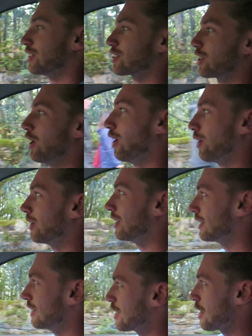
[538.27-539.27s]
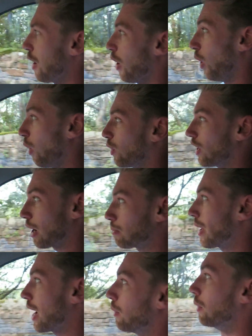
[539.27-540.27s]
So all
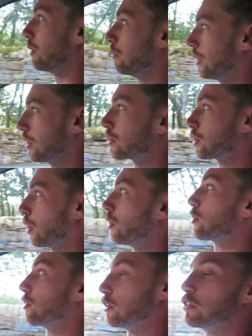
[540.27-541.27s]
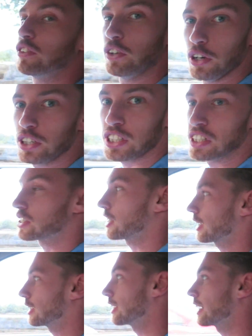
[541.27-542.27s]
that power will go through first and
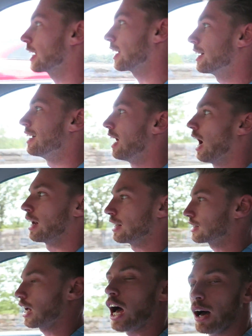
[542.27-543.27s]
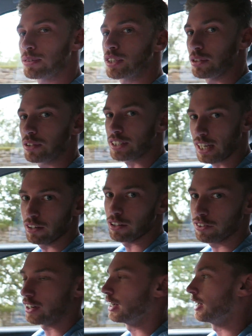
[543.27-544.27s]
second gear, and it's absolutely
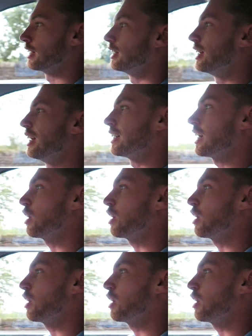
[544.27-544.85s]
terrifying.